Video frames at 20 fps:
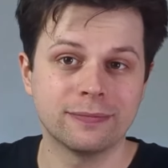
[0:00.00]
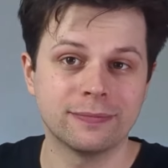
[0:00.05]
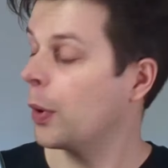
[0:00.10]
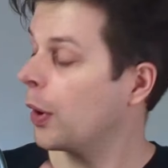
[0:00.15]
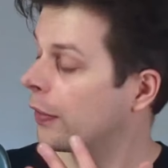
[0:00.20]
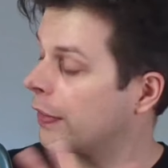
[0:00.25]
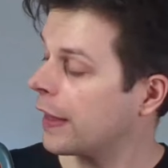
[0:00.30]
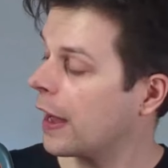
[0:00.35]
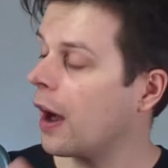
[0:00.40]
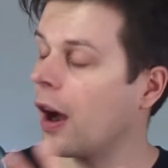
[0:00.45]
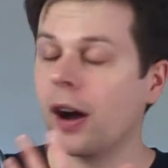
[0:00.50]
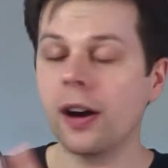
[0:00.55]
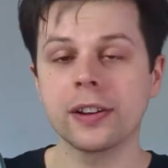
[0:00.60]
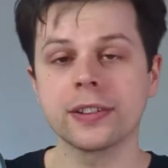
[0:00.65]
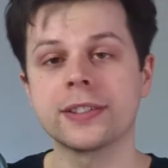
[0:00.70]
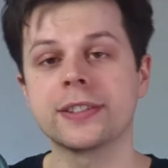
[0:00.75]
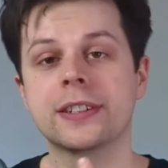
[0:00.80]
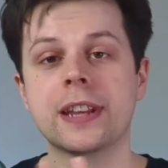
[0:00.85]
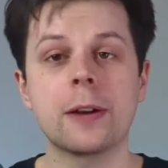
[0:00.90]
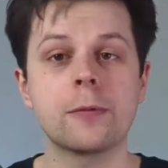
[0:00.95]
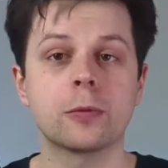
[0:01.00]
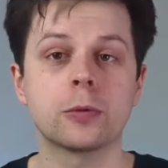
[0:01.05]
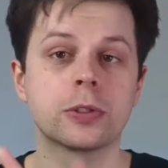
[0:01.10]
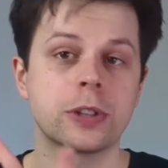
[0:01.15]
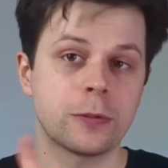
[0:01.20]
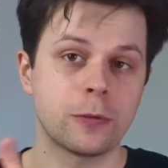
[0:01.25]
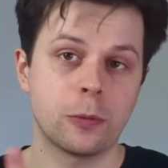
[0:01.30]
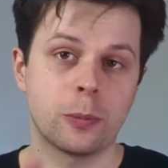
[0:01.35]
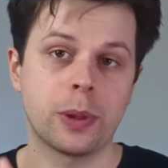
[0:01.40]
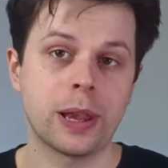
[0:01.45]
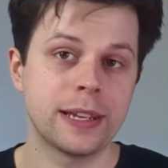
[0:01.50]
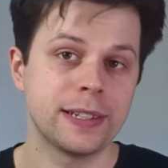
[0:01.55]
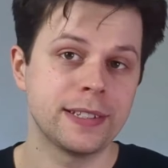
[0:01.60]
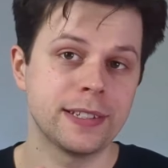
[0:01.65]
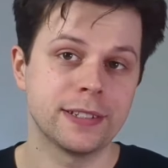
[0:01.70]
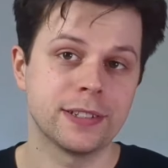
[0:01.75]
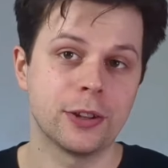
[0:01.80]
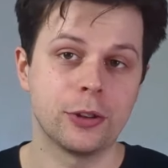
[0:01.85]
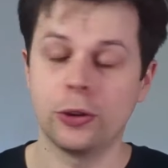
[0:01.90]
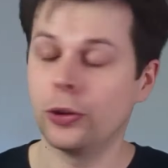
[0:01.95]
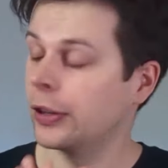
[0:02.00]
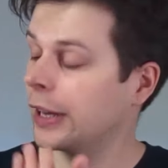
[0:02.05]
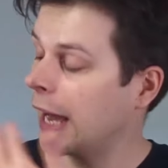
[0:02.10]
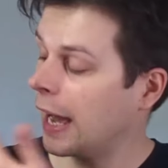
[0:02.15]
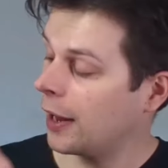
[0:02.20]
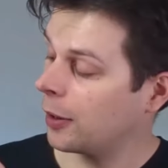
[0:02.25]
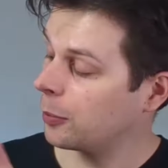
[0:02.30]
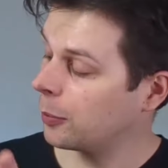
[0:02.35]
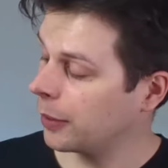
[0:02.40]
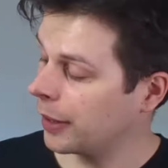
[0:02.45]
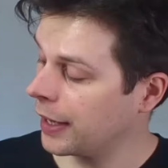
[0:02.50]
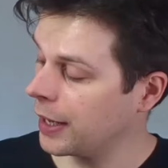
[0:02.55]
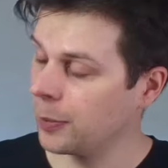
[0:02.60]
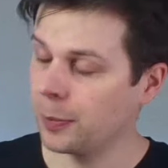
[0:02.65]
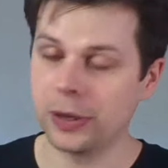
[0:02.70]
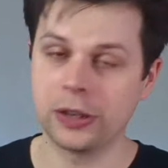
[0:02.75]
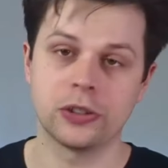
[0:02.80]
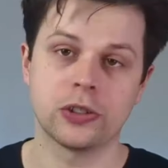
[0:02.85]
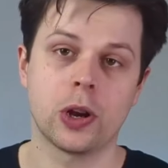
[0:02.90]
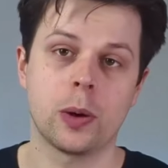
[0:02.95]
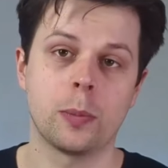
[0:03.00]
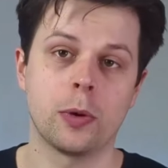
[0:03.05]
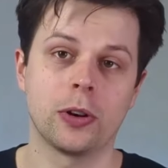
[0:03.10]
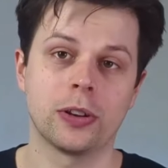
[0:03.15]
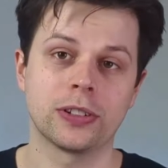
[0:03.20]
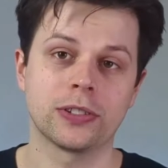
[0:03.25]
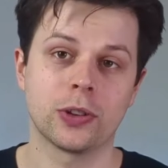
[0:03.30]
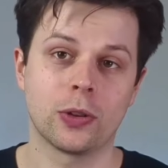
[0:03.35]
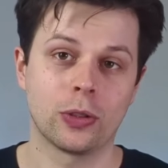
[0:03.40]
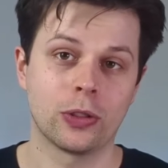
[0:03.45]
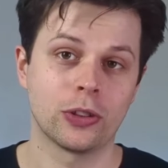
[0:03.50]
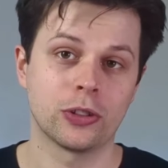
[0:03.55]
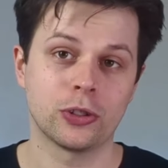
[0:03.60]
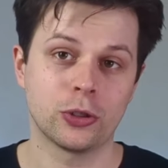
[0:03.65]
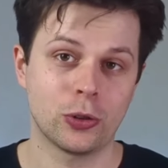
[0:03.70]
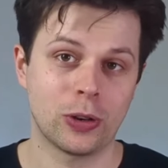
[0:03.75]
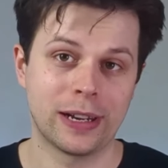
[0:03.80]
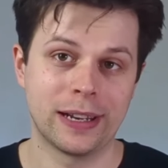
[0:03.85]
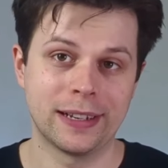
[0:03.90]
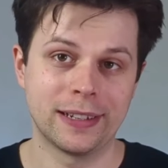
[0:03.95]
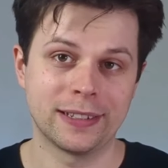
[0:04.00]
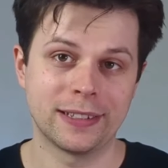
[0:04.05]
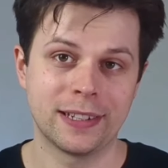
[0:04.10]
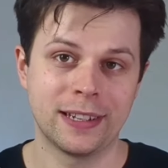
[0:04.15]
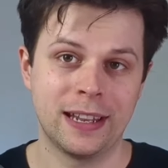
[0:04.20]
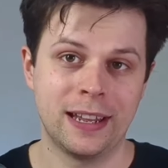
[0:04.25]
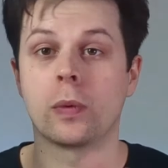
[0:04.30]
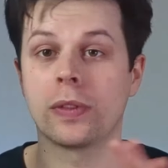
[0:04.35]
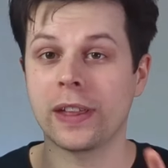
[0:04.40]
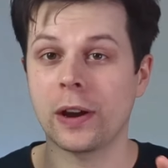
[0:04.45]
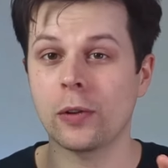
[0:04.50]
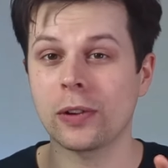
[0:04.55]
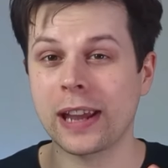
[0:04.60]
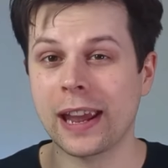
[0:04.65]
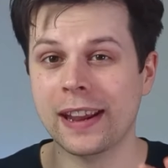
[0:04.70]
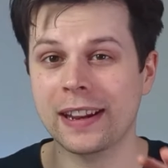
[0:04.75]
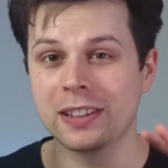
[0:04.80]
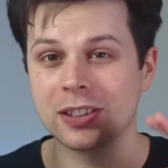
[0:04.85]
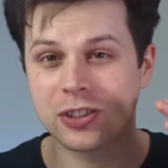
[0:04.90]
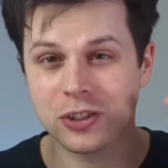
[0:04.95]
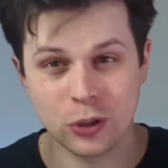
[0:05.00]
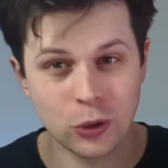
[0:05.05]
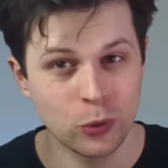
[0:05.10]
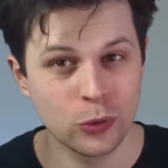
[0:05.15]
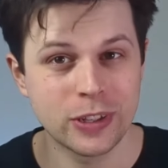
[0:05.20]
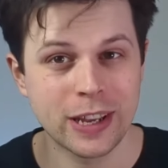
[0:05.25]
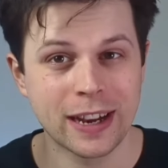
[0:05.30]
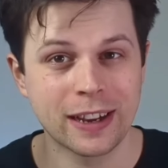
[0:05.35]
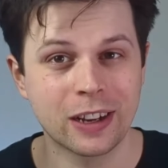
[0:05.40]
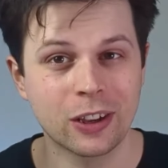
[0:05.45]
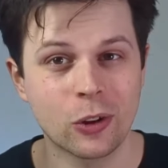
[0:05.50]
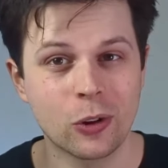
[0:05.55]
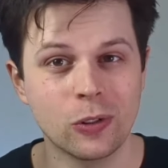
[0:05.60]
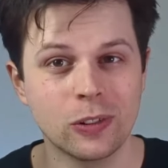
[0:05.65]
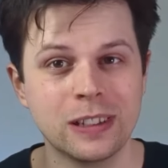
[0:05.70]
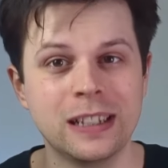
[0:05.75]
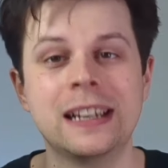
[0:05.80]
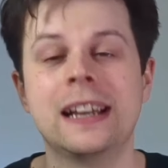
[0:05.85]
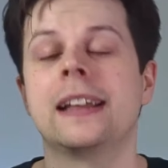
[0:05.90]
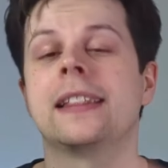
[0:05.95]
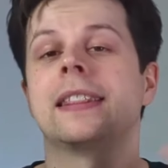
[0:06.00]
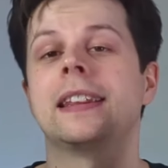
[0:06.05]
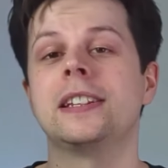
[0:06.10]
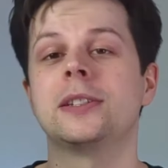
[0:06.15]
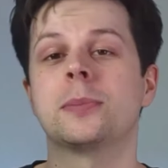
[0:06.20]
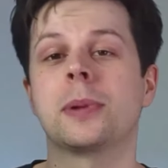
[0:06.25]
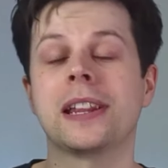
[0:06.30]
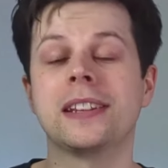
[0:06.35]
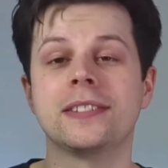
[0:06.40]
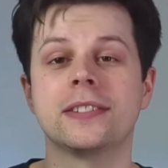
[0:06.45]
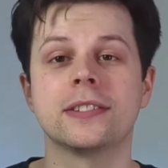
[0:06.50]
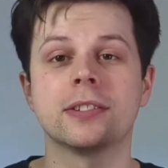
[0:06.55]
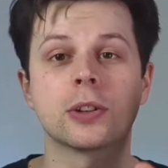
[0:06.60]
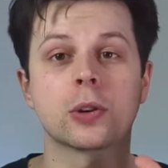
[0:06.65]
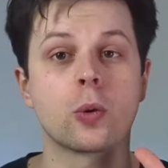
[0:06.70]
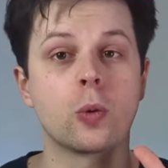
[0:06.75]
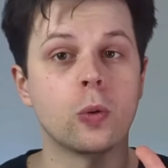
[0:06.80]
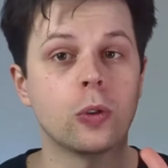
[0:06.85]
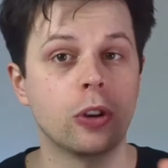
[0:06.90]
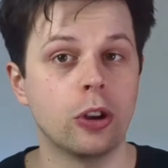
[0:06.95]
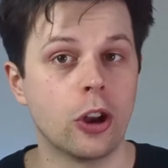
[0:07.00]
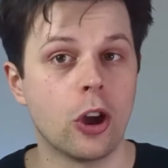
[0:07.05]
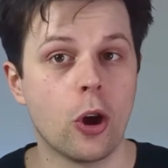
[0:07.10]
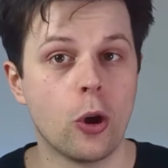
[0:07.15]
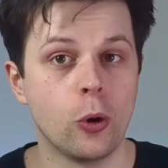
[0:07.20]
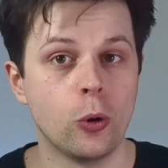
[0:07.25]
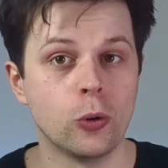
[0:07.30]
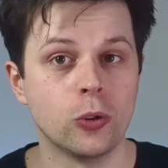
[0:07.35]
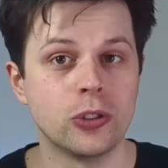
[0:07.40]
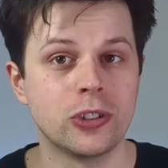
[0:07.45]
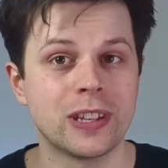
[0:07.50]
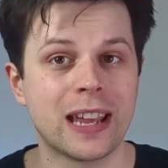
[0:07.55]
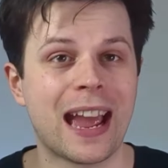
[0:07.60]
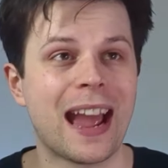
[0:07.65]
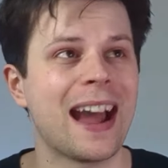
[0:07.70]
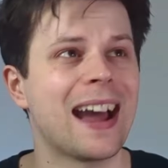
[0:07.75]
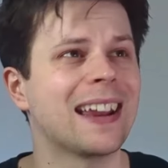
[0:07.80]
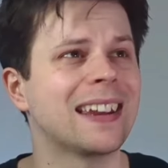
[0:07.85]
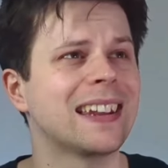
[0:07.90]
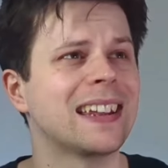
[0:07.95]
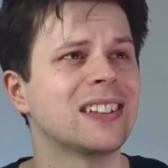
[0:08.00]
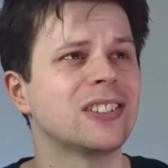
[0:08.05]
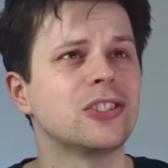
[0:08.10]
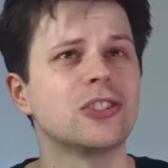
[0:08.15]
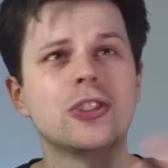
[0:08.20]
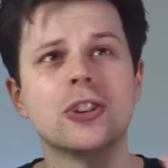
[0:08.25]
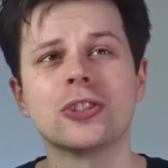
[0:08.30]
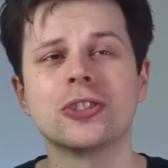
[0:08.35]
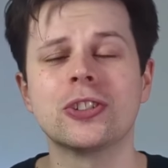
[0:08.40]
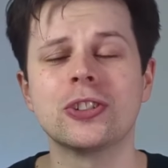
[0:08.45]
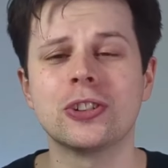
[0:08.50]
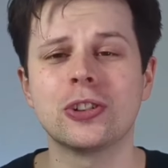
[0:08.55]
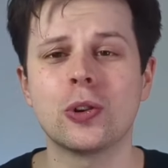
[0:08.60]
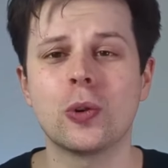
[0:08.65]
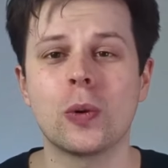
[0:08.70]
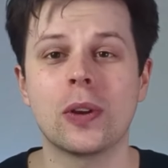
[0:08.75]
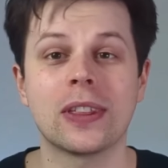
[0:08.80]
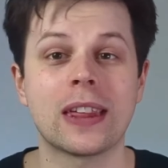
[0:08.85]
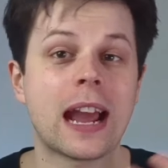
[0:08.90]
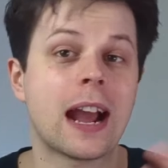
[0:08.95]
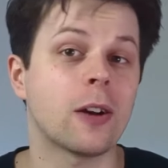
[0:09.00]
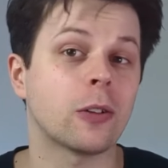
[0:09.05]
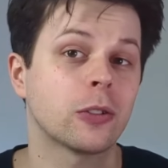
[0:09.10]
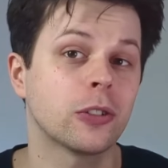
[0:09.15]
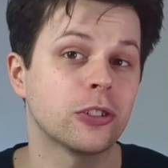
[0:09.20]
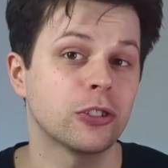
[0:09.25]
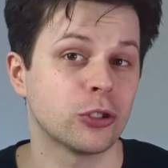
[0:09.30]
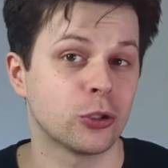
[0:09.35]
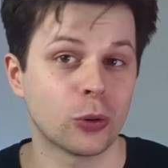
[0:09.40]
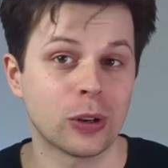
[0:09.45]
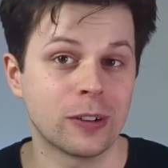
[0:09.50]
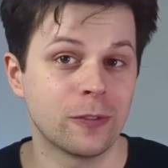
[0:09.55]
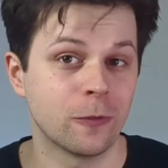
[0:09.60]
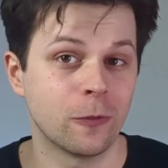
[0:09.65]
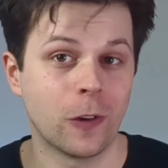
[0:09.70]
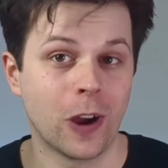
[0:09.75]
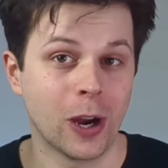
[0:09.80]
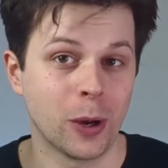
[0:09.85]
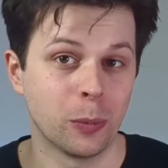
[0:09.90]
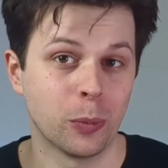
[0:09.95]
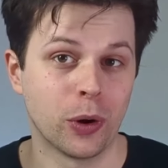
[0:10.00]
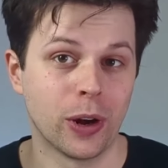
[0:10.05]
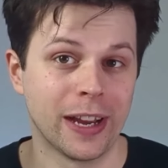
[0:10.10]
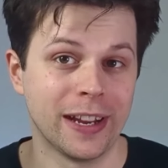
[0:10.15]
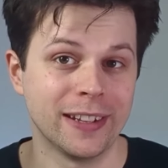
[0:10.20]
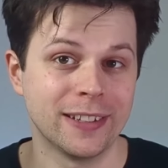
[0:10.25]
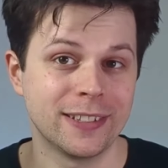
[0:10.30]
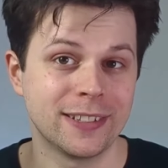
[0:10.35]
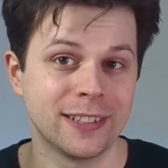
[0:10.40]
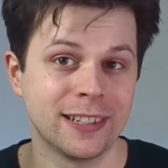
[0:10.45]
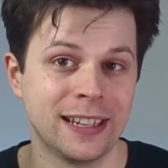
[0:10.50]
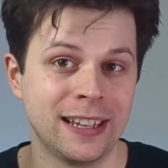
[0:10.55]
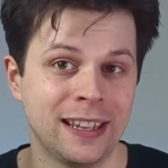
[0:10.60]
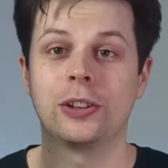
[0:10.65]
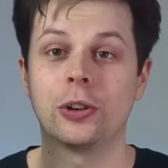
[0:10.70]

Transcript: But there are several different places that you can play pinch harmonics on the strings. Without getting too technical, these places are called nodes, and it's just to do with how the string vibrates.